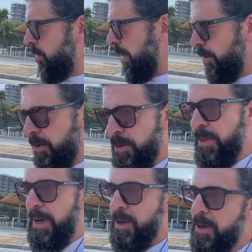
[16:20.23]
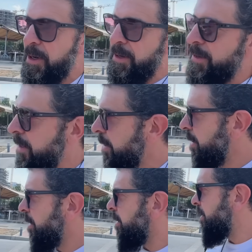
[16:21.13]
that hurt that car.
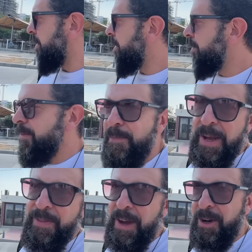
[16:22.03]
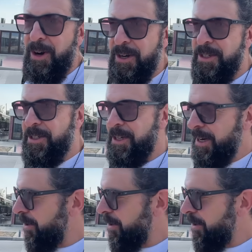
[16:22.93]
Man, that car just got